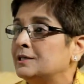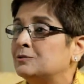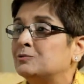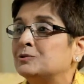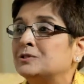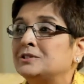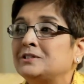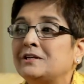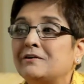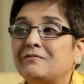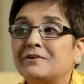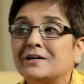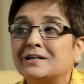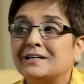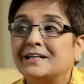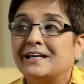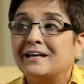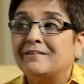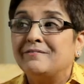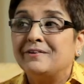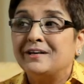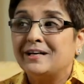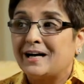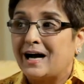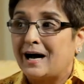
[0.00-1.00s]
it was never
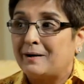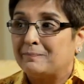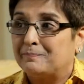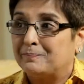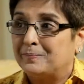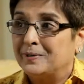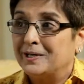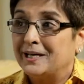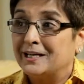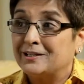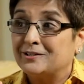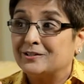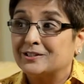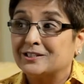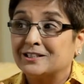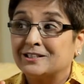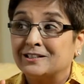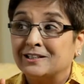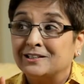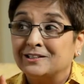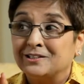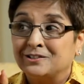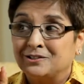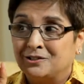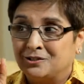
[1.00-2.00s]
giving up. It is
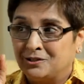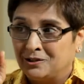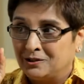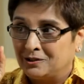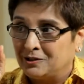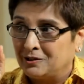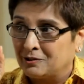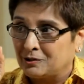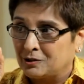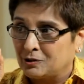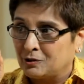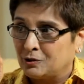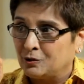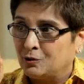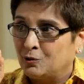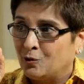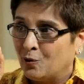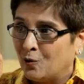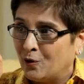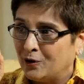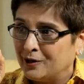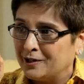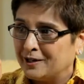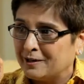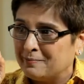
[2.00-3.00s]
the
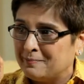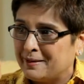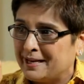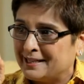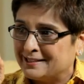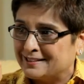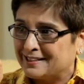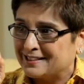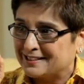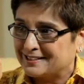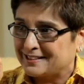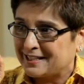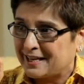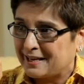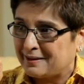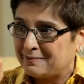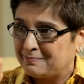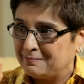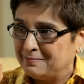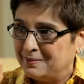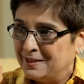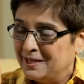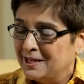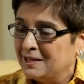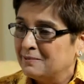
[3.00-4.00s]
goal remains the
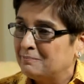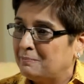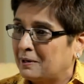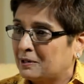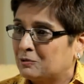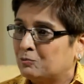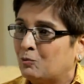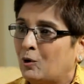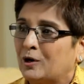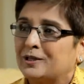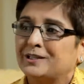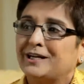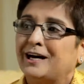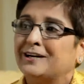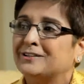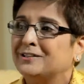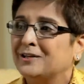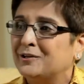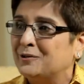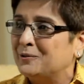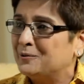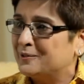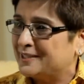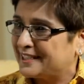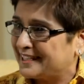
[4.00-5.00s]
same, mm-hmm. but what
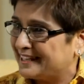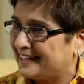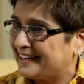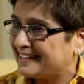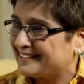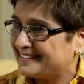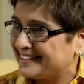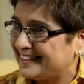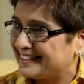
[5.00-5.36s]
other route can I